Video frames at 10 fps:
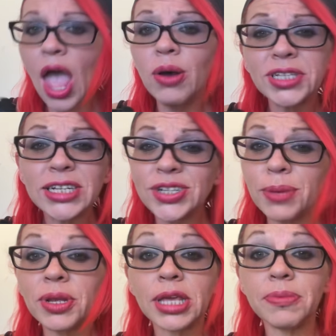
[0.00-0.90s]
I was actually
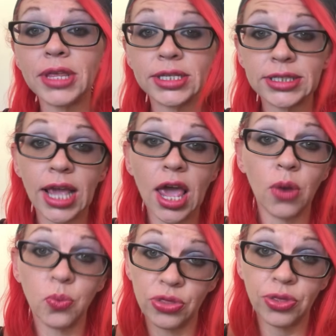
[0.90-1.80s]
able to keep these
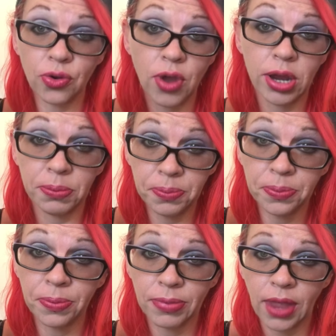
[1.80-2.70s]
down with the kratom
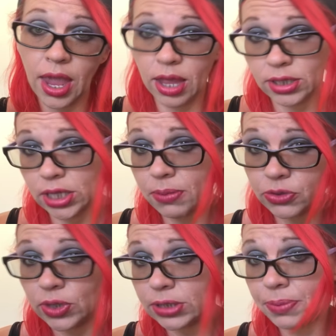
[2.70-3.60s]
and the
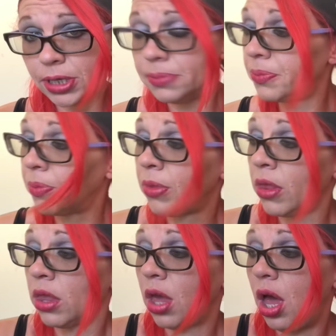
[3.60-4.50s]
Thomas recipe
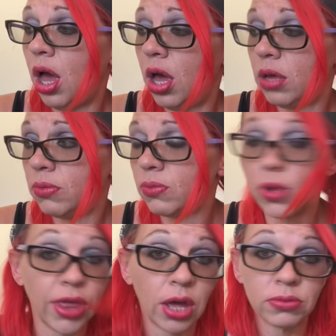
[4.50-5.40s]

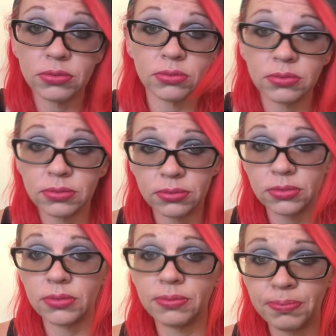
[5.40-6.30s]
without
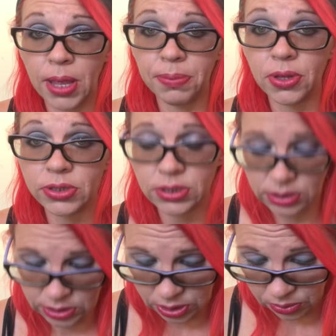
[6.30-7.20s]
pain pills.
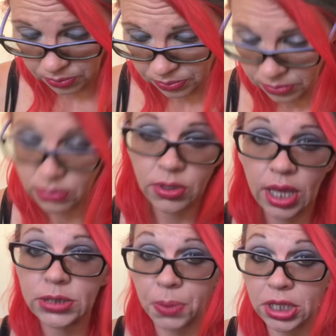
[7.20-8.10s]
So
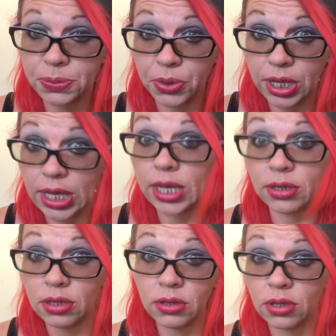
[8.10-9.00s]
it's possible to eat.
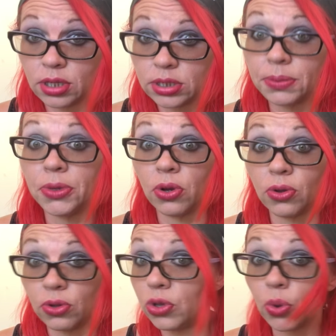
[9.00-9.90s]
It's a
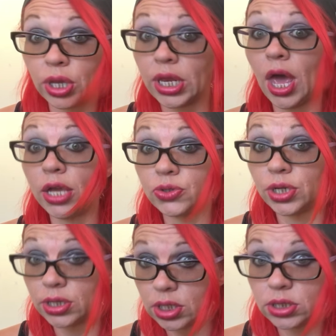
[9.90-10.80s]
miracle. You don't get
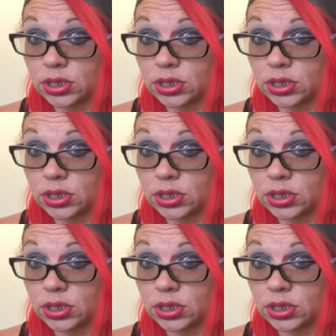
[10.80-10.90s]
dehydrated.